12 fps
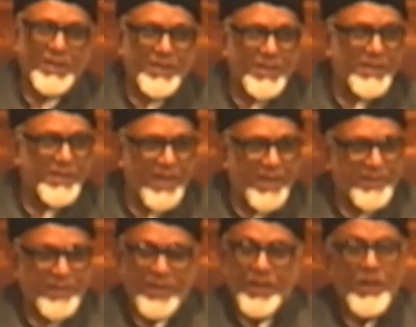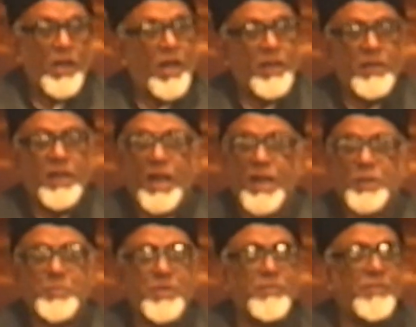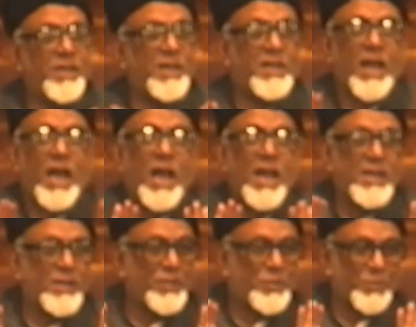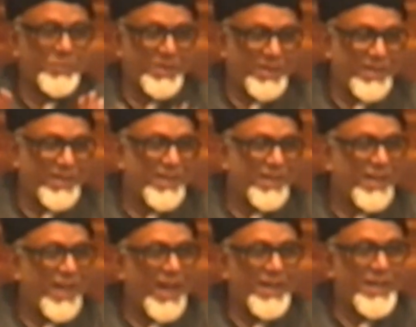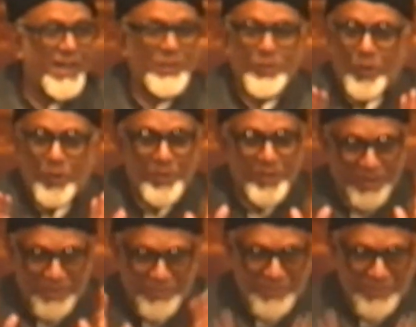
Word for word: that he says, Allah has been very kind to me and He has honored